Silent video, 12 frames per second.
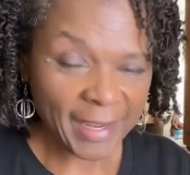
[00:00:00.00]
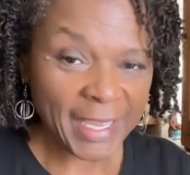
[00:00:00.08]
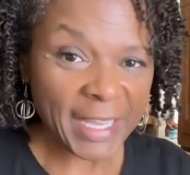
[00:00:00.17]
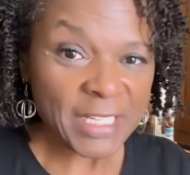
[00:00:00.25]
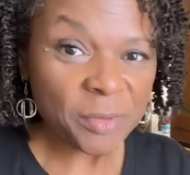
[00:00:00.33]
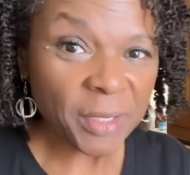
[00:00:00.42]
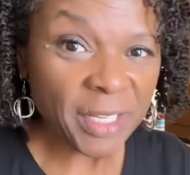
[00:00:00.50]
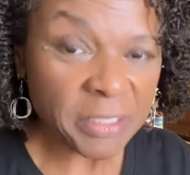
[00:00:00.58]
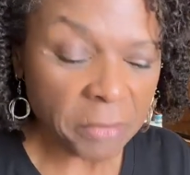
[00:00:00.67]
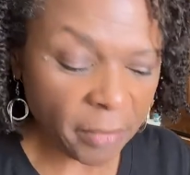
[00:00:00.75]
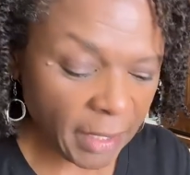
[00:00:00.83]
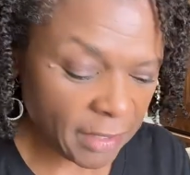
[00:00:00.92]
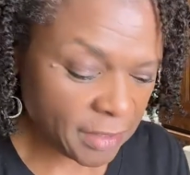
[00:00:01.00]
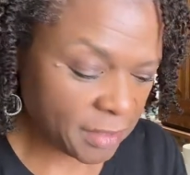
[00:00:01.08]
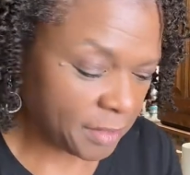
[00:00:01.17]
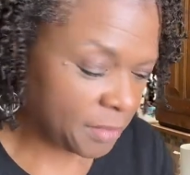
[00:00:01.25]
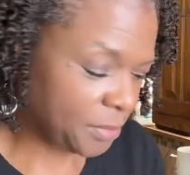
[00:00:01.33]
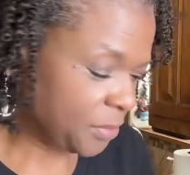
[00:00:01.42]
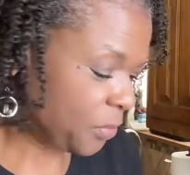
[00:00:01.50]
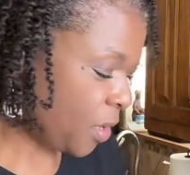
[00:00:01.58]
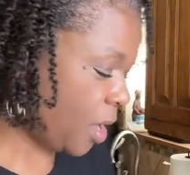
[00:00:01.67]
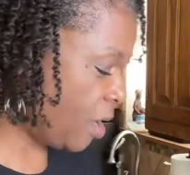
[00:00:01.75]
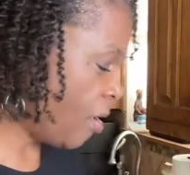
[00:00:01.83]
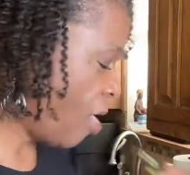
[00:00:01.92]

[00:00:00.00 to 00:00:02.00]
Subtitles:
And guess what else I'm about to do? Woo!